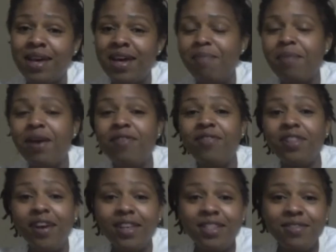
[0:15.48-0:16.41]
My
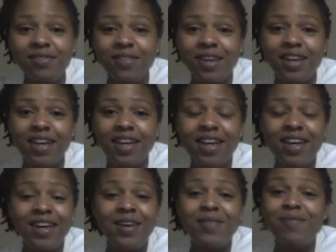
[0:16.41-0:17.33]
philosophy
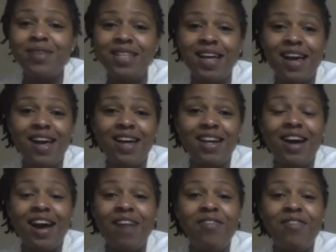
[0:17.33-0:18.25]
was that
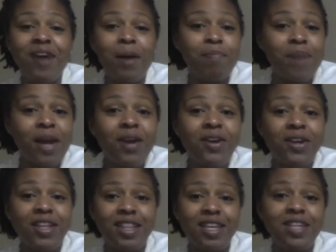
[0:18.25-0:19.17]
I've got better
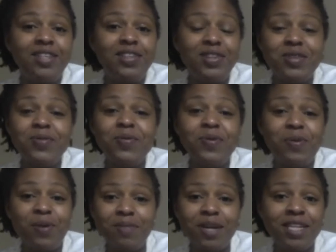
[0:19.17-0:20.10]
things to do with
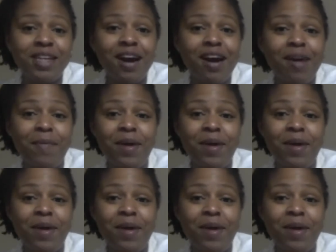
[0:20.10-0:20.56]
my time.